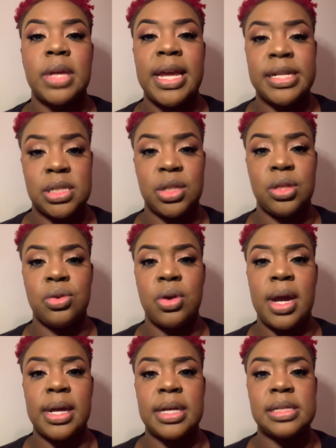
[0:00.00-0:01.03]
insecure,
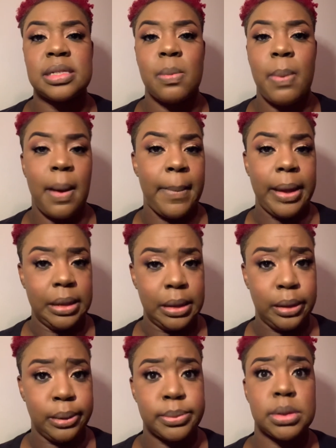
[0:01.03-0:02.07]
I guess, about my
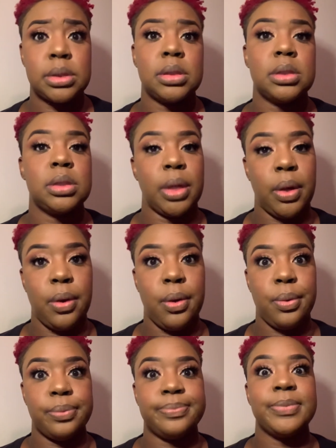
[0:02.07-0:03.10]
lips.
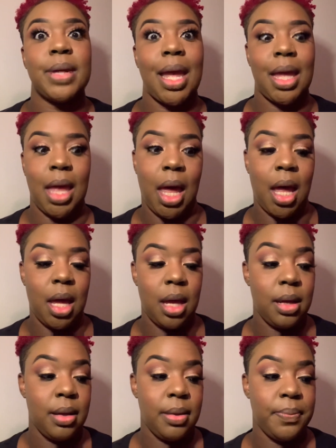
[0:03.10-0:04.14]
So yeah.
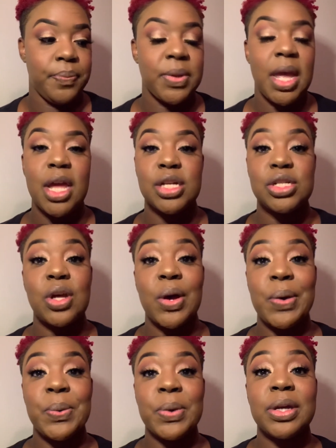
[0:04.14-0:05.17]

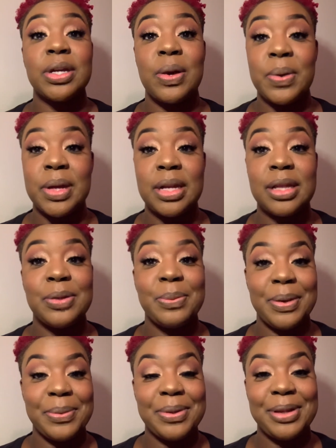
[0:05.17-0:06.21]
So we're gonna go in a little
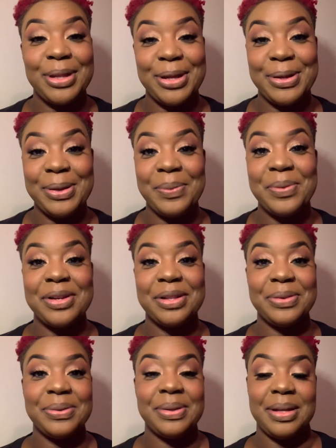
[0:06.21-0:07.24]
bit with a lip with a
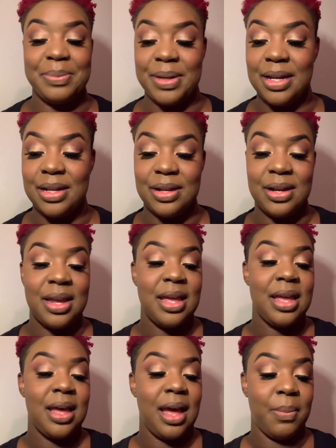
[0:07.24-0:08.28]
little lip color.
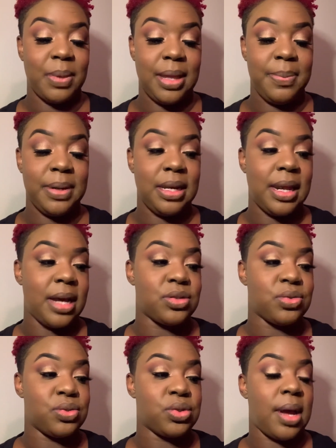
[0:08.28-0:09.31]
I'm keeping it
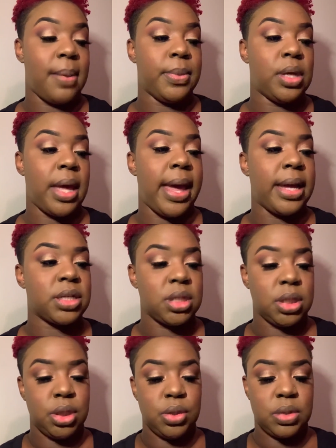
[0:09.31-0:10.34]
natural, so I'm
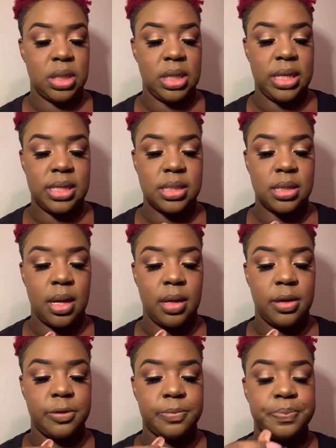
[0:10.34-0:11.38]
actually using this
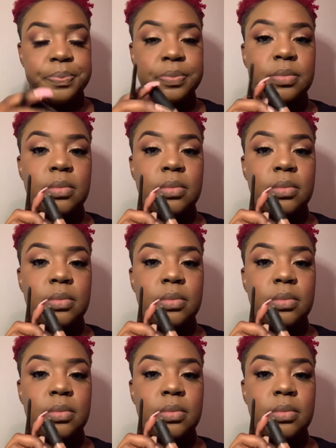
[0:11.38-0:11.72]
NYX